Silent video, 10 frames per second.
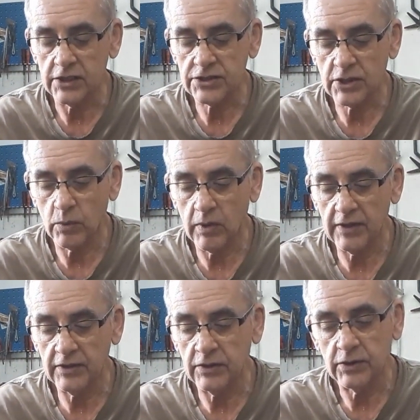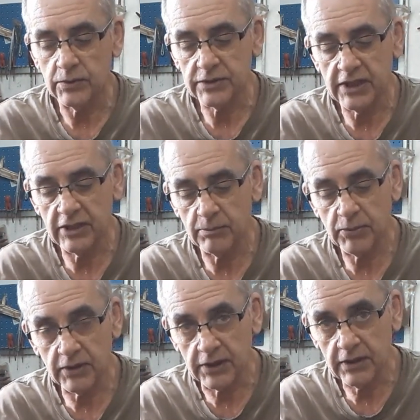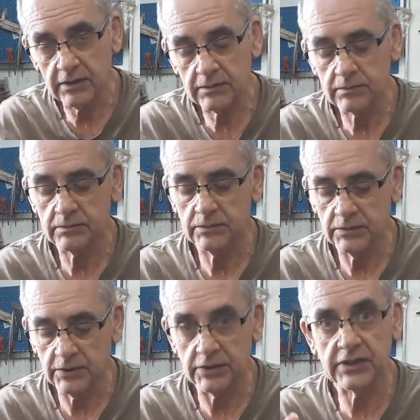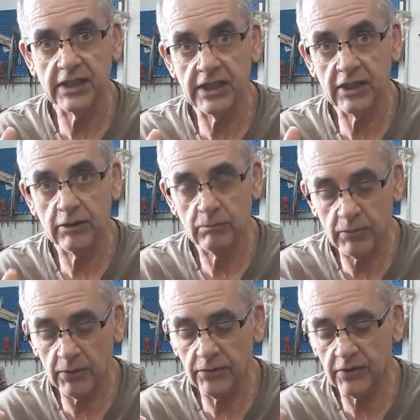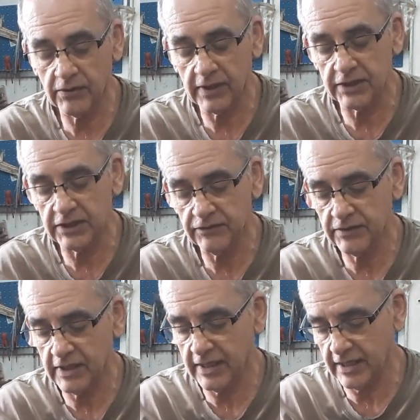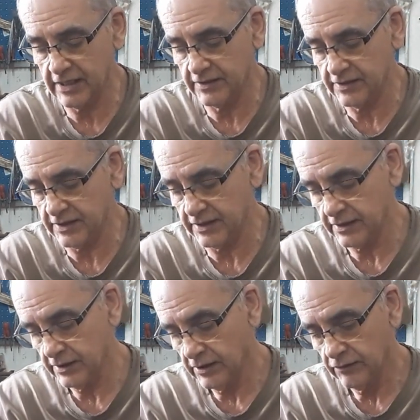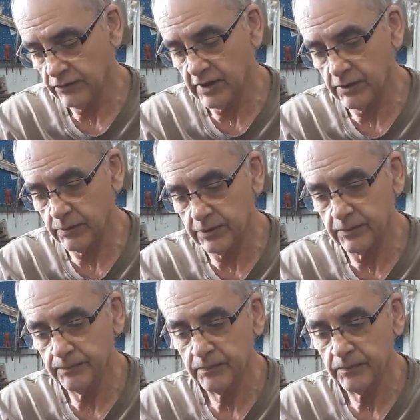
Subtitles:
So when you turn the pulley, you're turning both the crankshaft and the flywheel.